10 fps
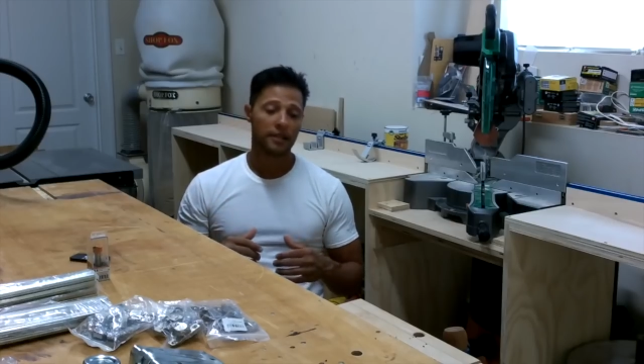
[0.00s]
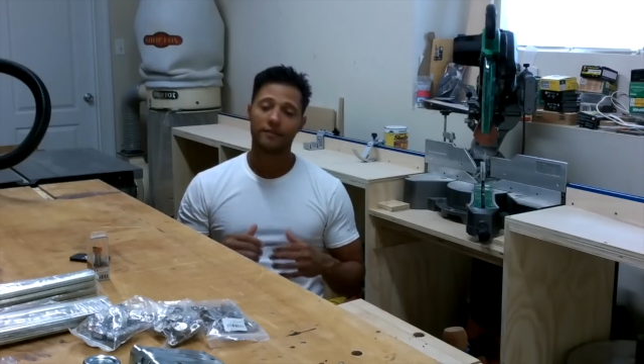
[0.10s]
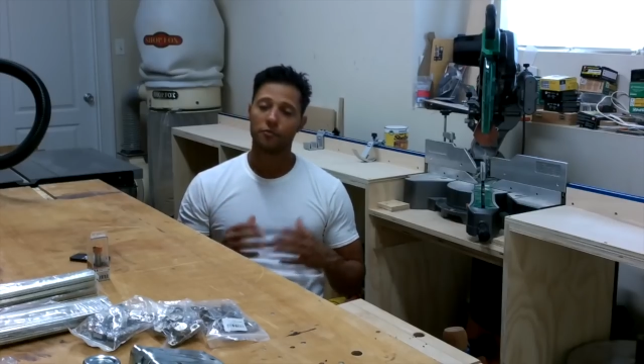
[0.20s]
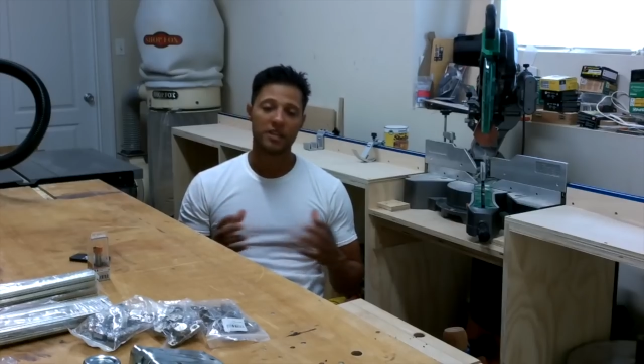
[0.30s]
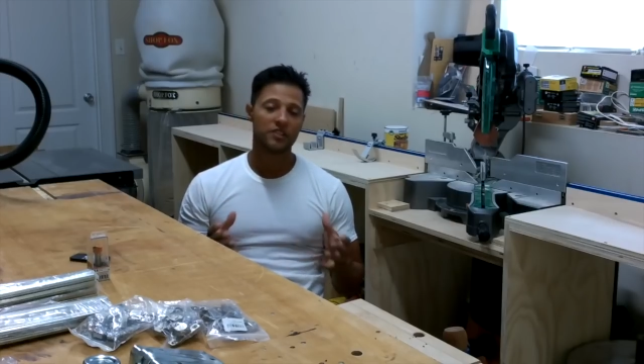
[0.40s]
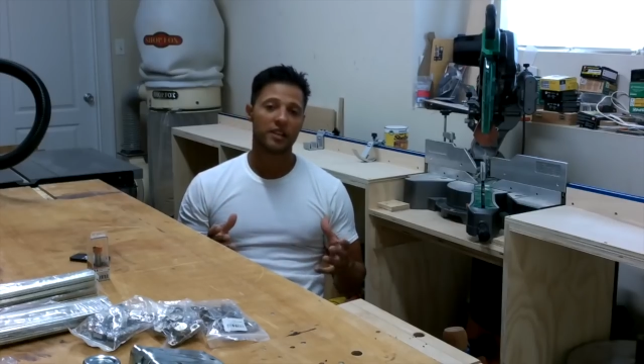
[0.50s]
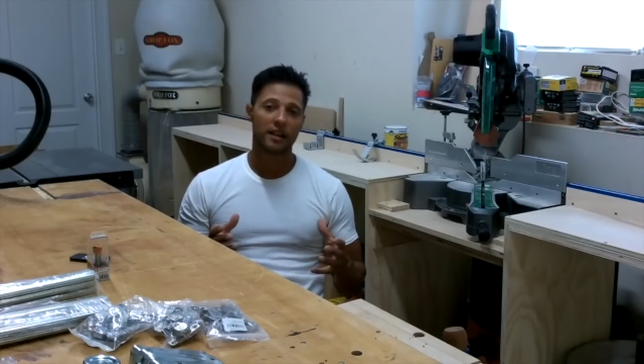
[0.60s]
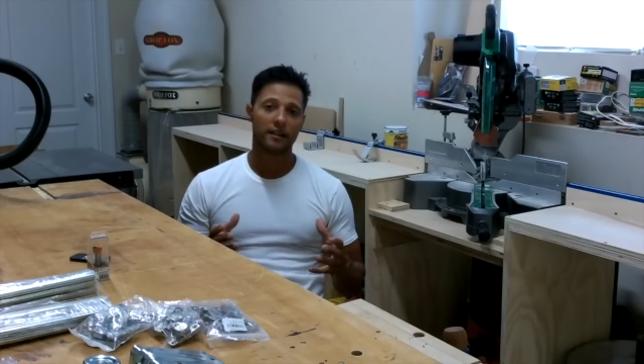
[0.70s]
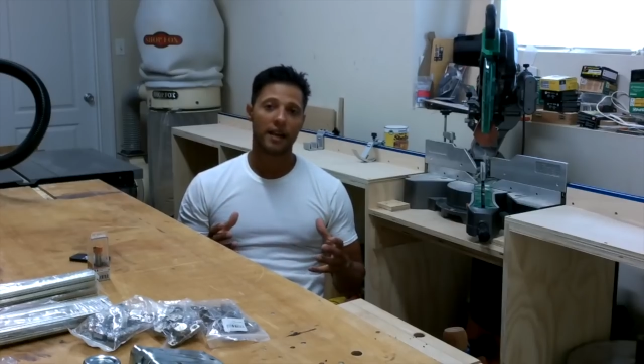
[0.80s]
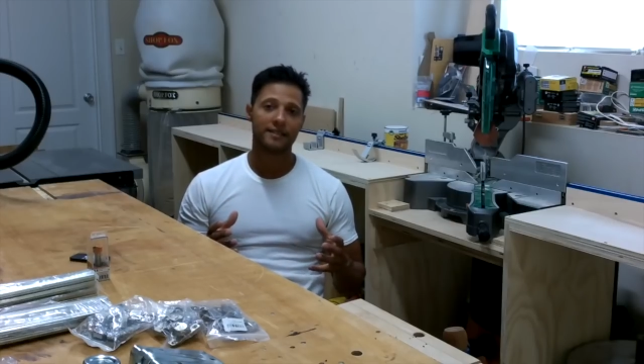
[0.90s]
The reason
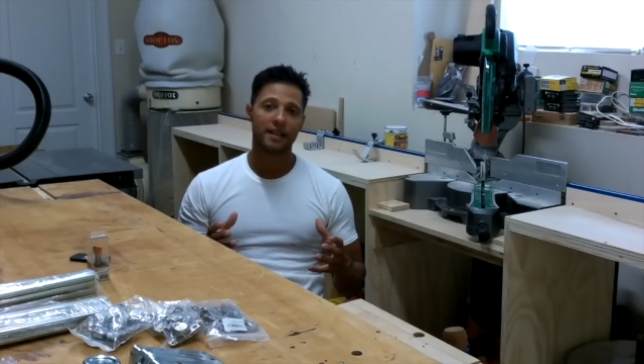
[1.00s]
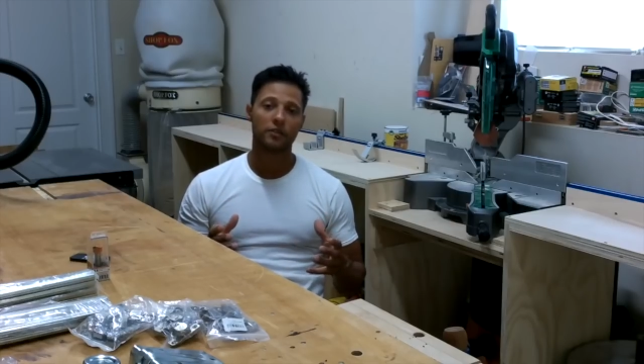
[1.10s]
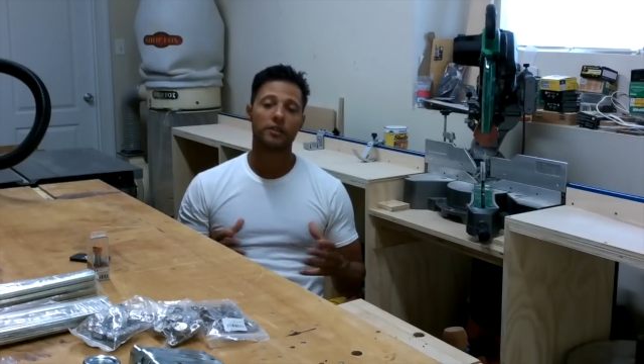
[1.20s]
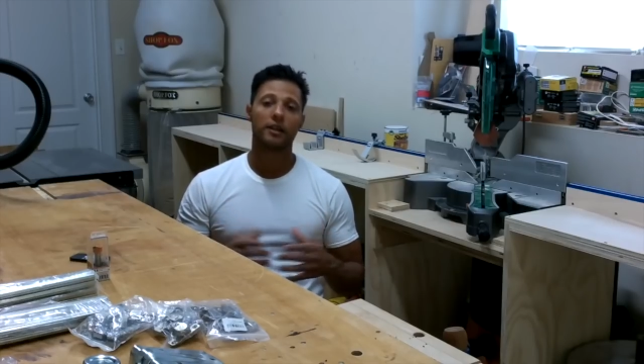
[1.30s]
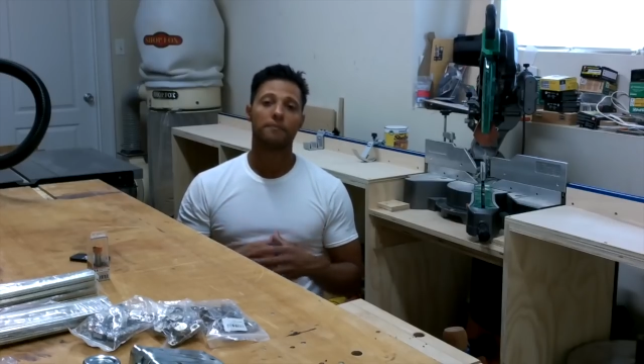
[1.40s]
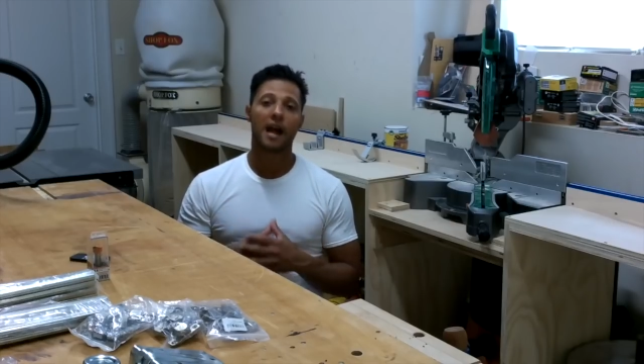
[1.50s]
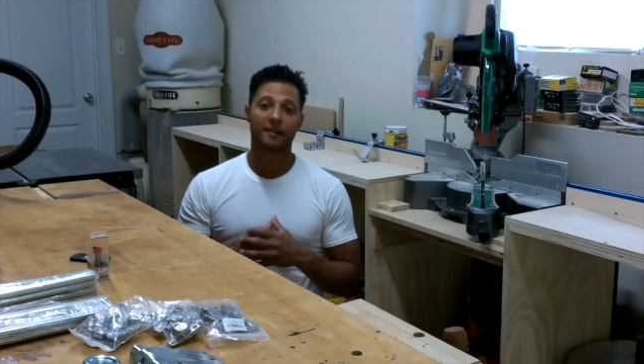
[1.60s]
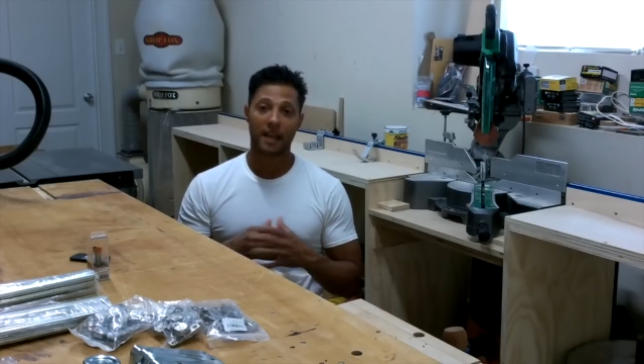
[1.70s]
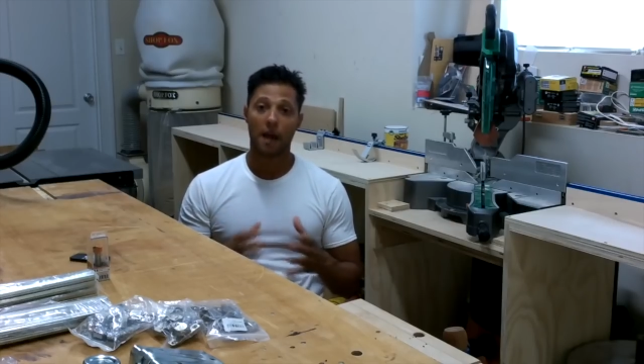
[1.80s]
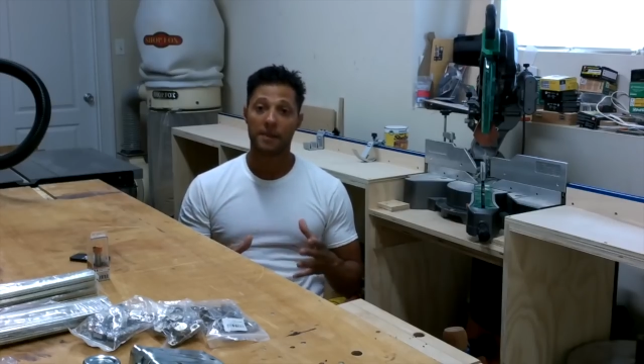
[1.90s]
I tell you that I'm
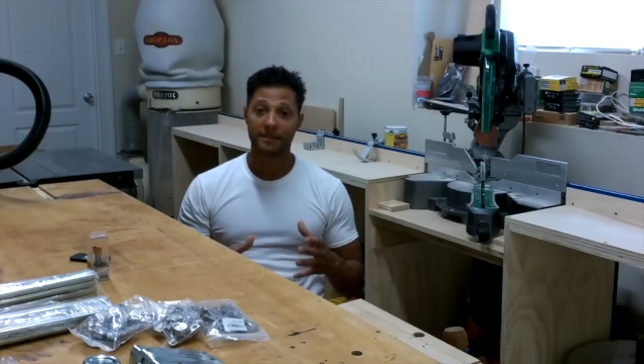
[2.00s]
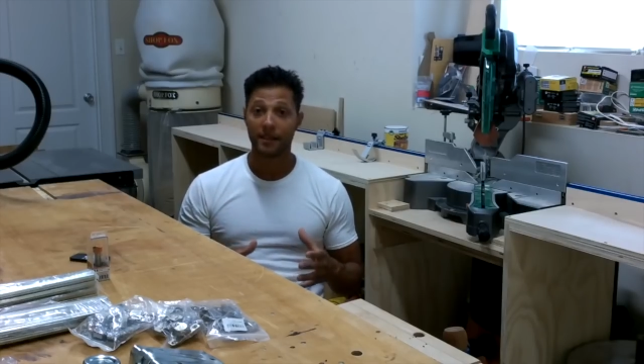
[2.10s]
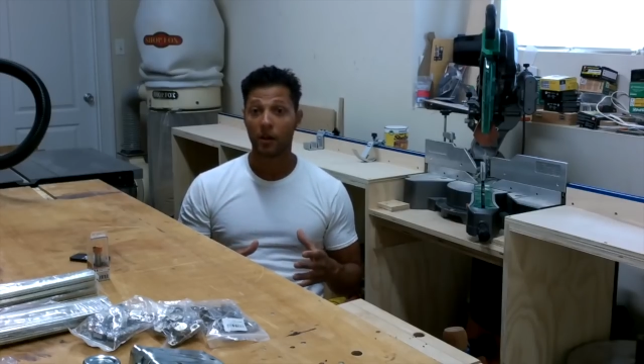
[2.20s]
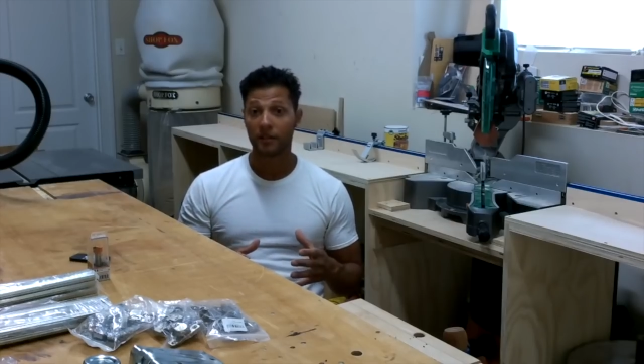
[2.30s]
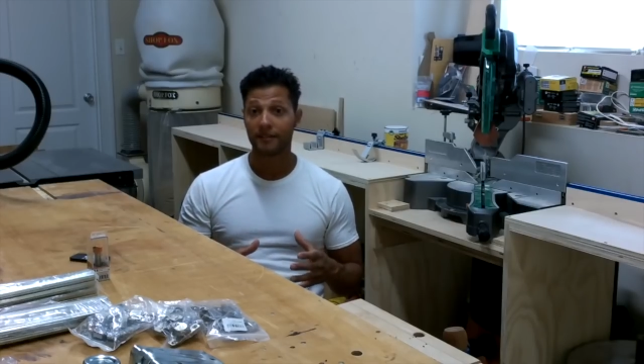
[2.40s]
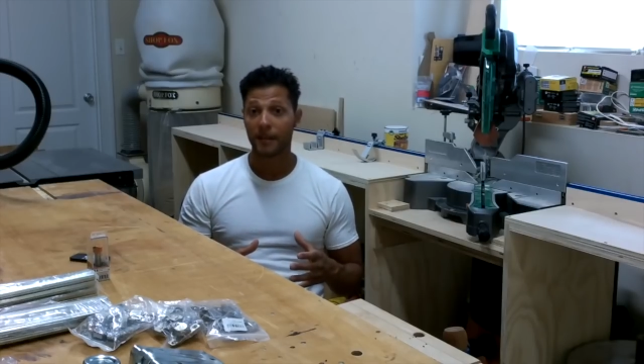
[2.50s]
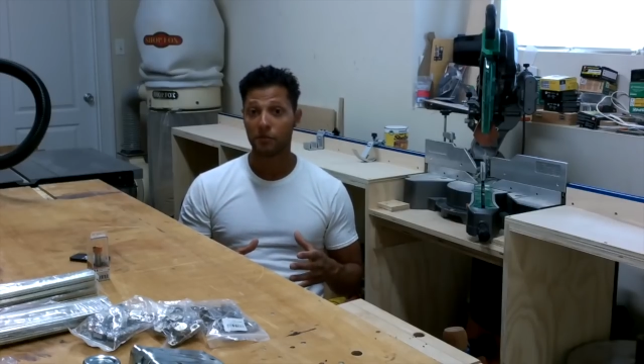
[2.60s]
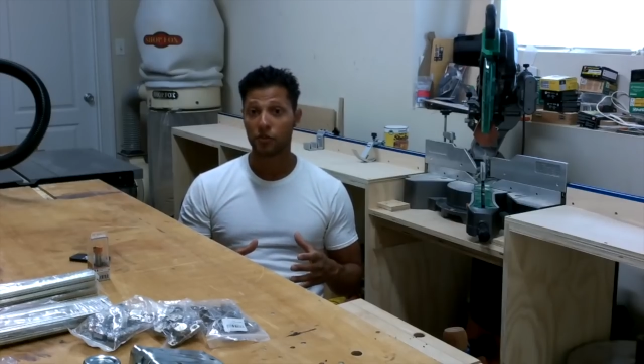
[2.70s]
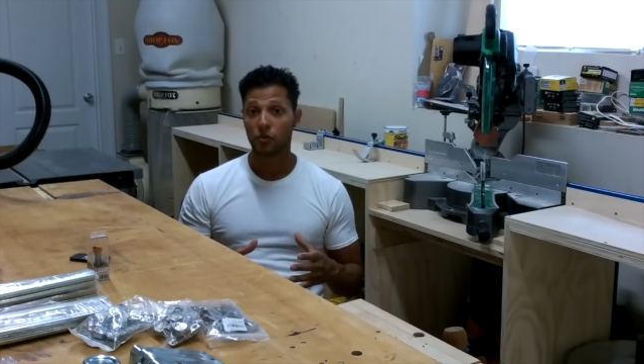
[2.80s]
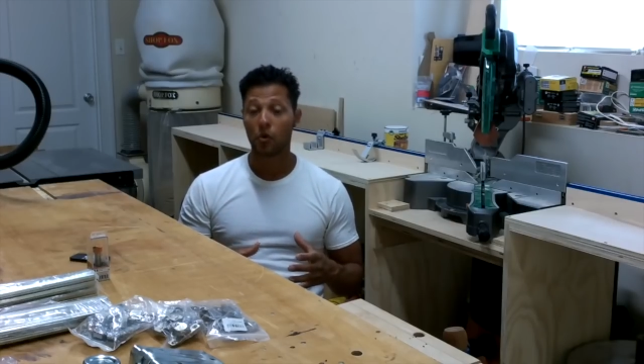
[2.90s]
not commenting on the
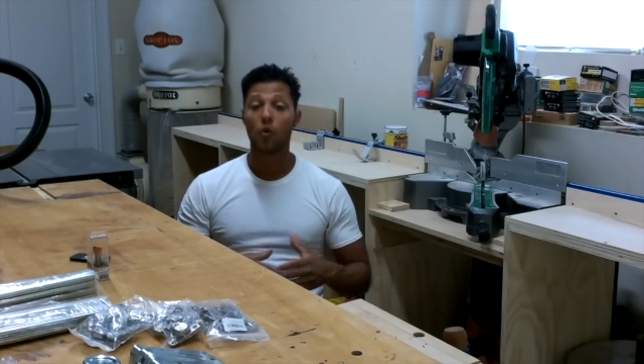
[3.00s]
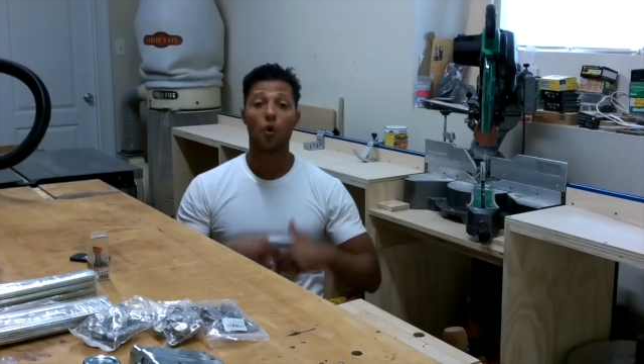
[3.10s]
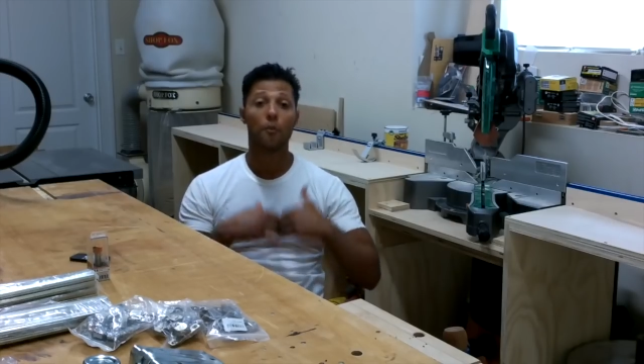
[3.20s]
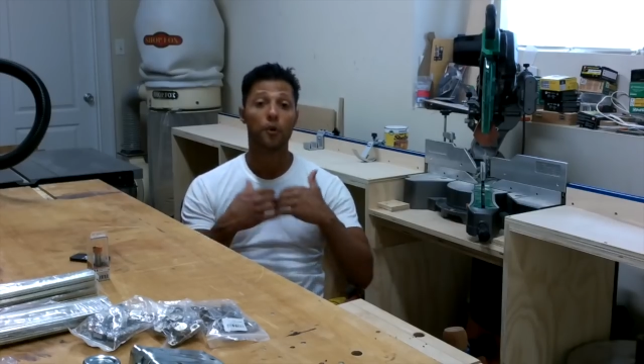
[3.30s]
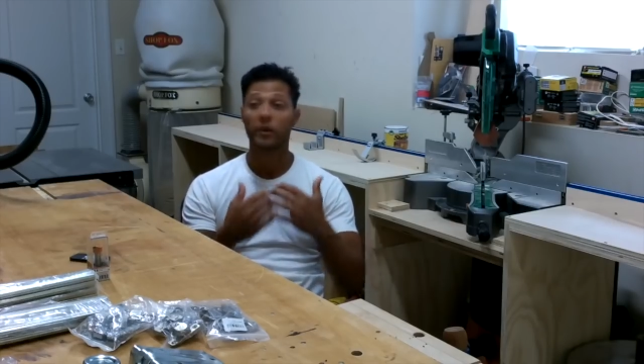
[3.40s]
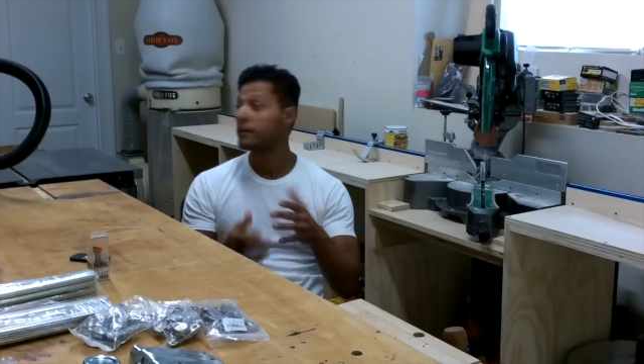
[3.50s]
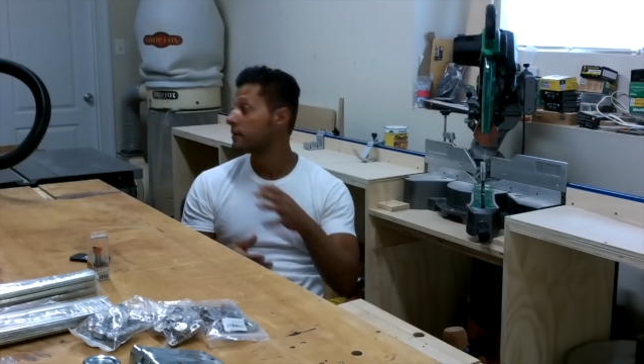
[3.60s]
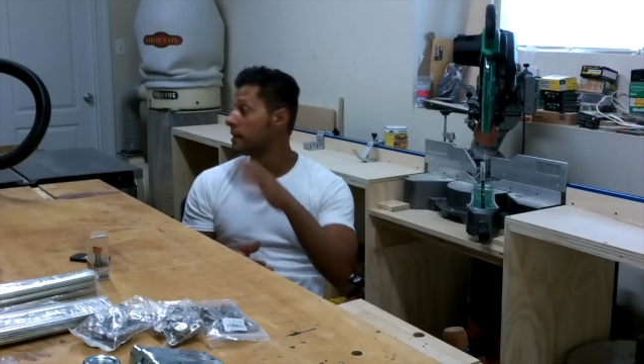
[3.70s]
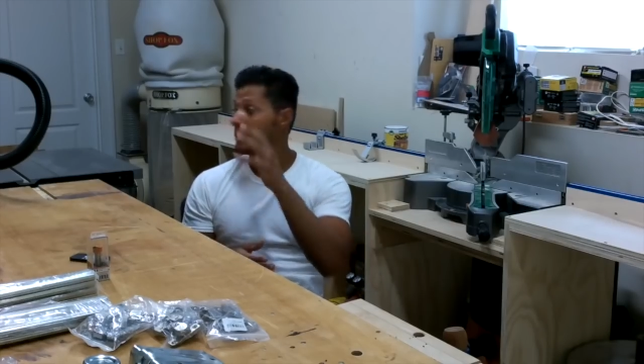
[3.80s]
table saw or putting